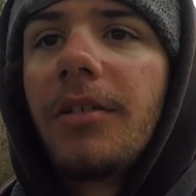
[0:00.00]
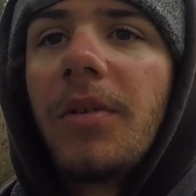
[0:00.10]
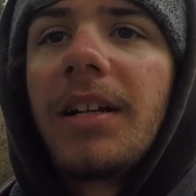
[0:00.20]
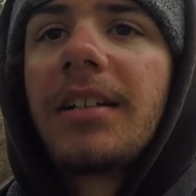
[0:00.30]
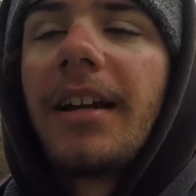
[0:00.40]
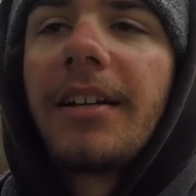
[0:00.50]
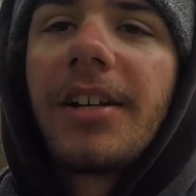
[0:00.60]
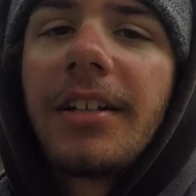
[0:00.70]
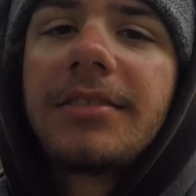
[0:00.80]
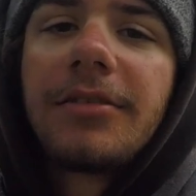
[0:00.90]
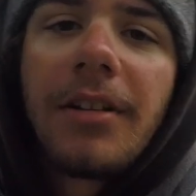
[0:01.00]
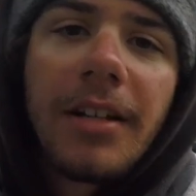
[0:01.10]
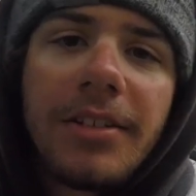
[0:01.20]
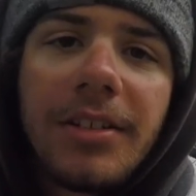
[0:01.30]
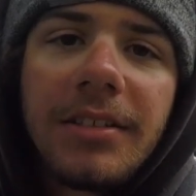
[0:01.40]
The wind kind of changed
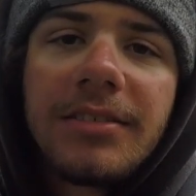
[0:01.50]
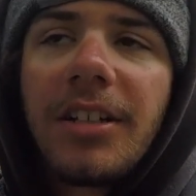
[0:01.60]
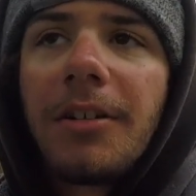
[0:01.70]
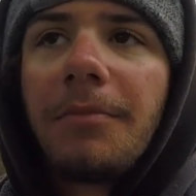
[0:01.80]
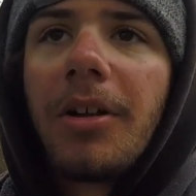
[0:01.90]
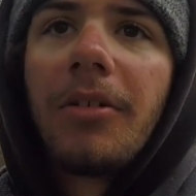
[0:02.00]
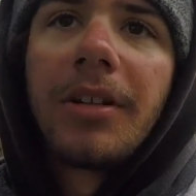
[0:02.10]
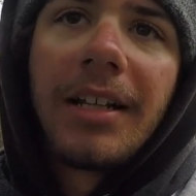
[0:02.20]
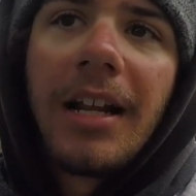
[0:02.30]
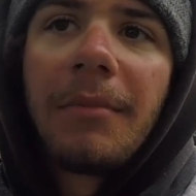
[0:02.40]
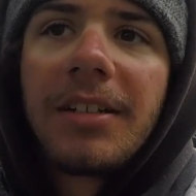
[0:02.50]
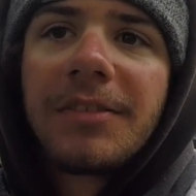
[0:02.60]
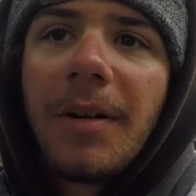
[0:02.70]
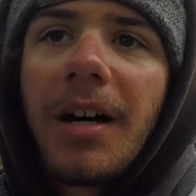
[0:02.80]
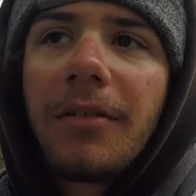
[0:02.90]
direction, started blowing in on my
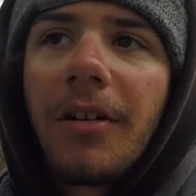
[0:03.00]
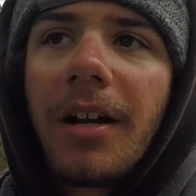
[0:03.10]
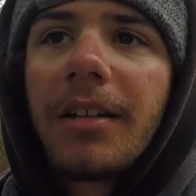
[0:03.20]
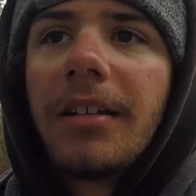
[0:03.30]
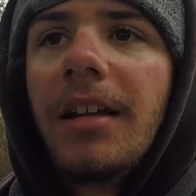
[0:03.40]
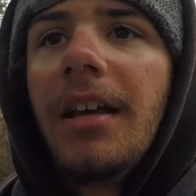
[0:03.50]
spot right,